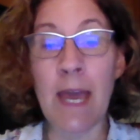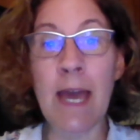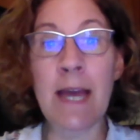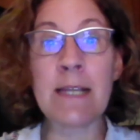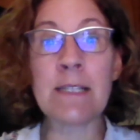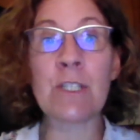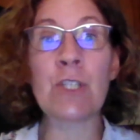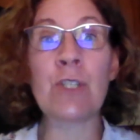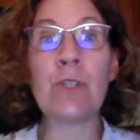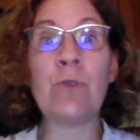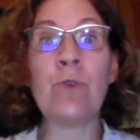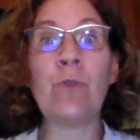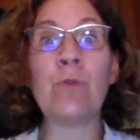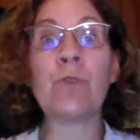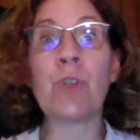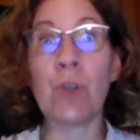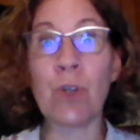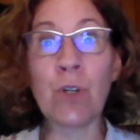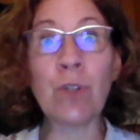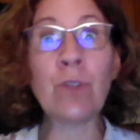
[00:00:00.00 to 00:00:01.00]
and to
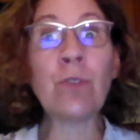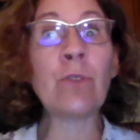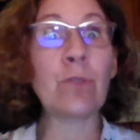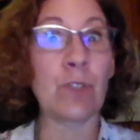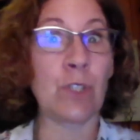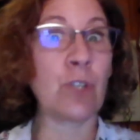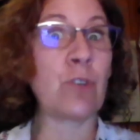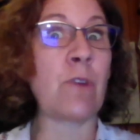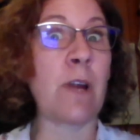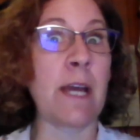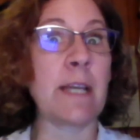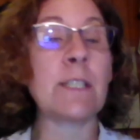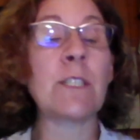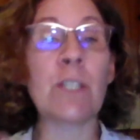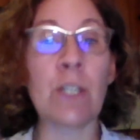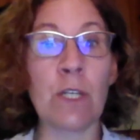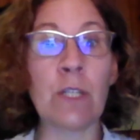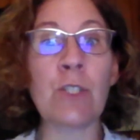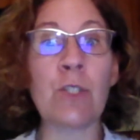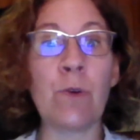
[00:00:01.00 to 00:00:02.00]
turn to Christ, to,